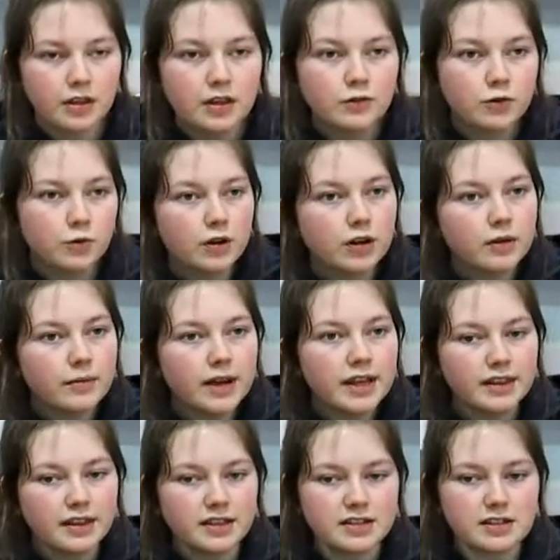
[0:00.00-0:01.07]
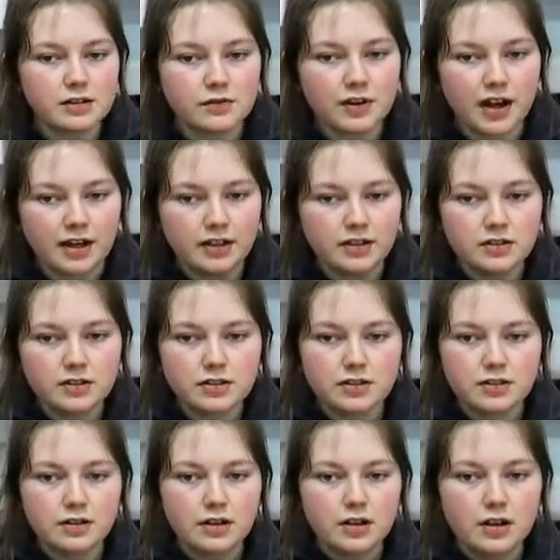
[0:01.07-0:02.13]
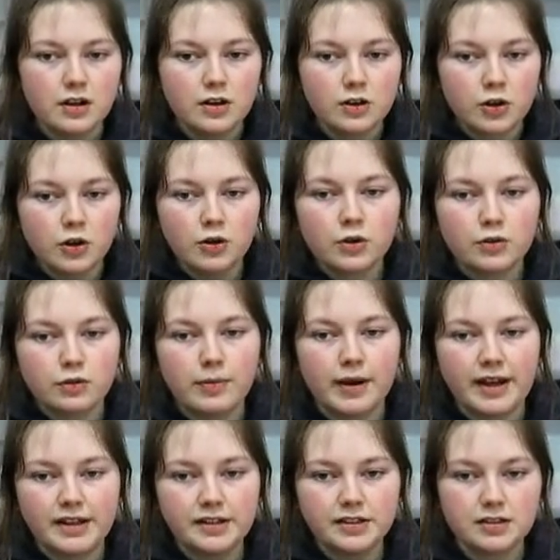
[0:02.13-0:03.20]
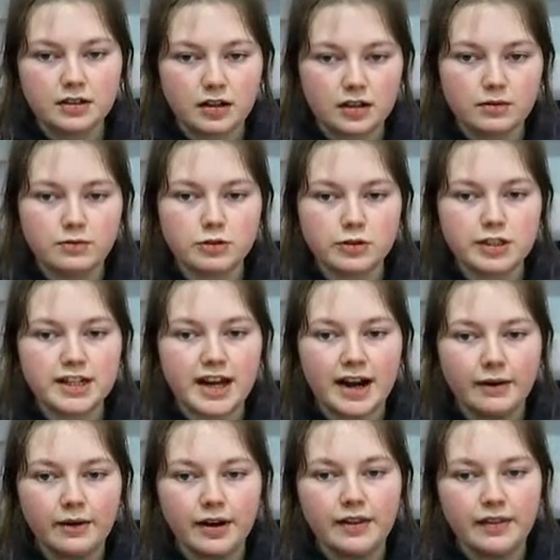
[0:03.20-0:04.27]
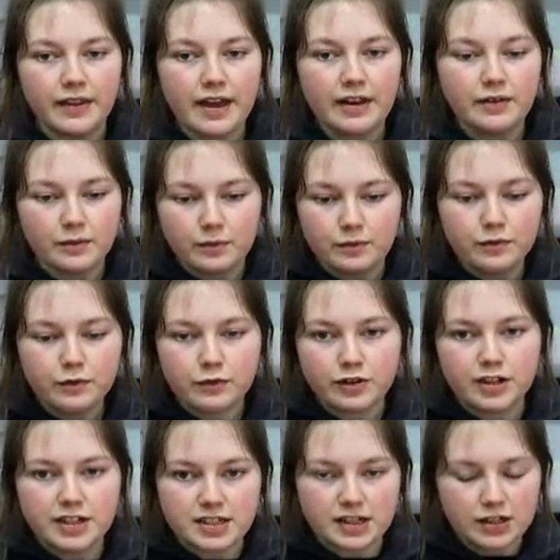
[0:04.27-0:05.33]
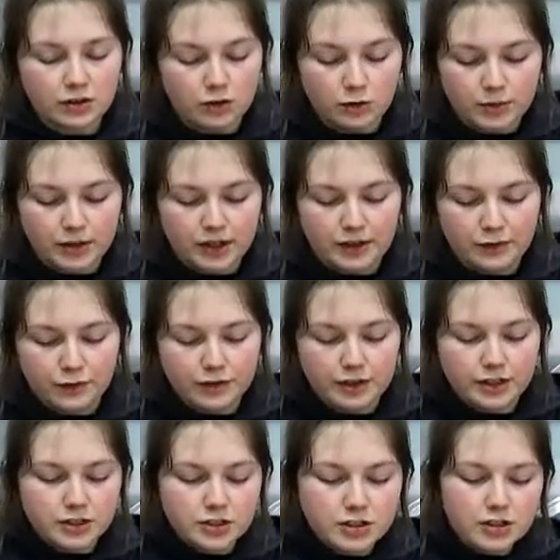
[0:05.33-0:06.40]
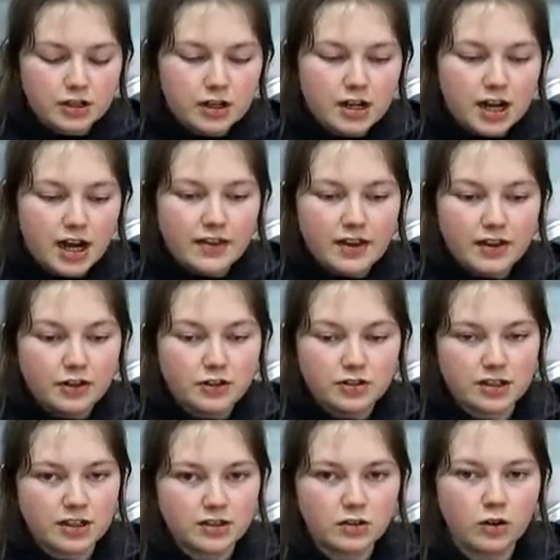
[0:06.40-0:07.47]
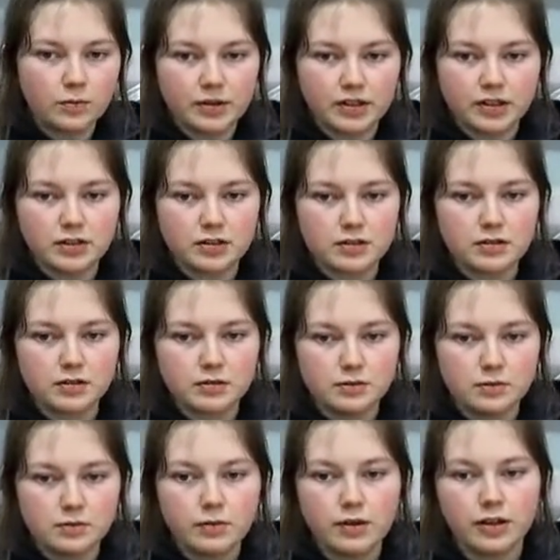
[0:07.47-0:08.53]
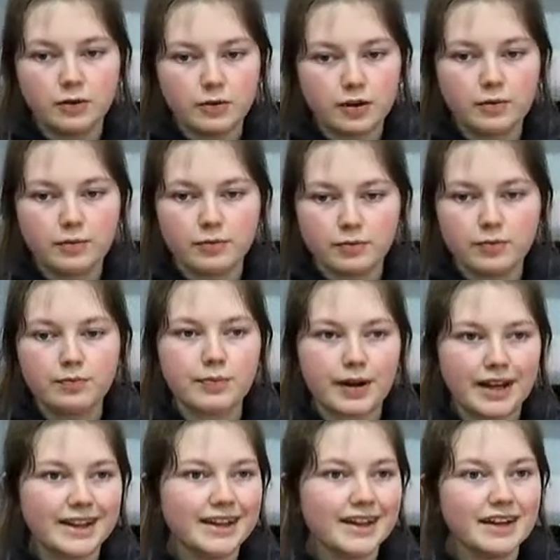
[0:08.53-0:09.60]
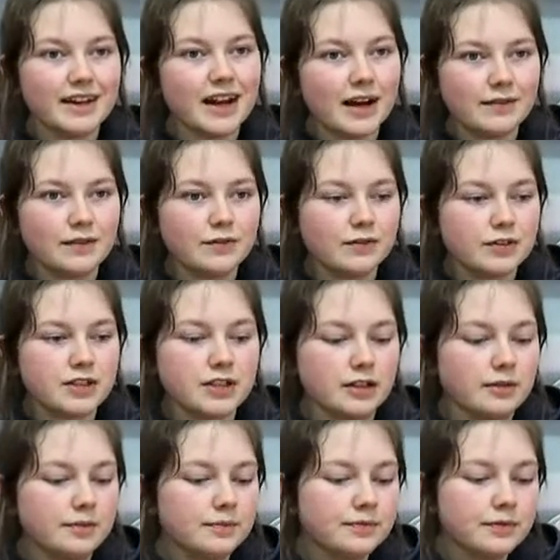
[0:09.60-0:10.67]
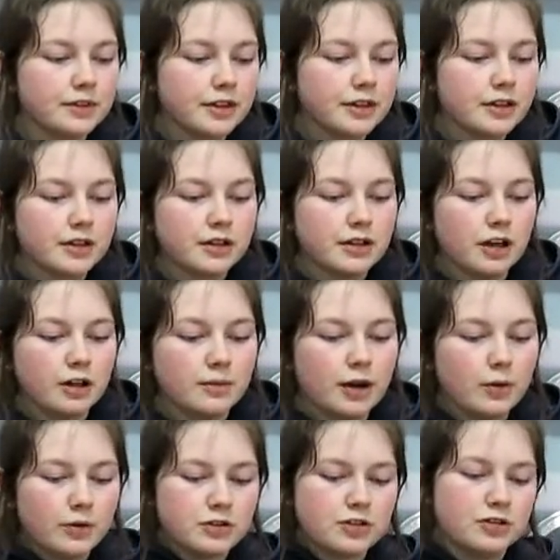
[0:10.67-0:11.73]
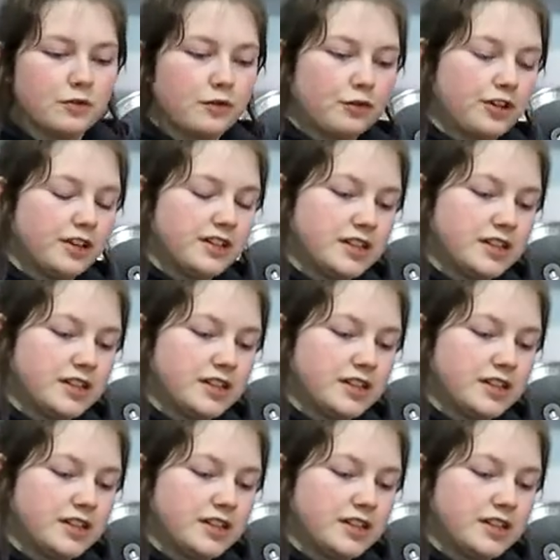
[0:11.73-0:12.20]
If you want to make these in advance, cook the base like I'm doing now, and then freeze it or put it in the fridge, and then you just add toppings when you want to bake it and have it for dinner. I wouldn't freeze